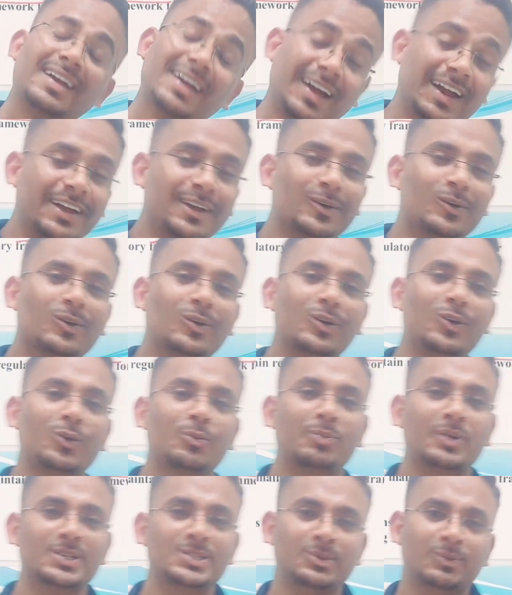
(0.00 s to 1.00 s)
And
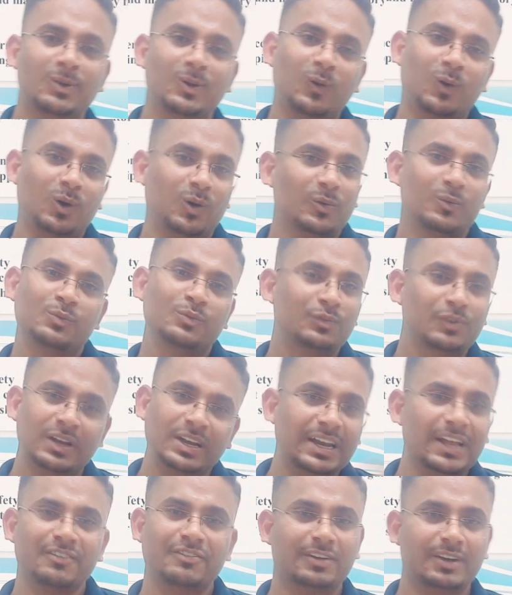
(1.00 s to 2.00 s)
UPSC will
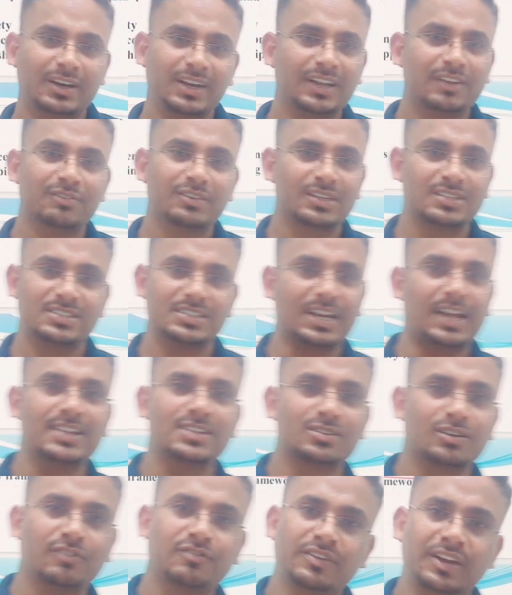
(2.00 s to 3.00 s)
never leave this
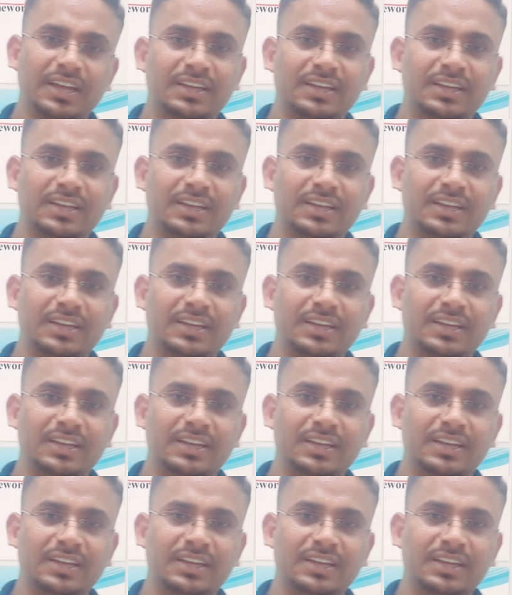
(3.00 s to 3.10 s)
chance of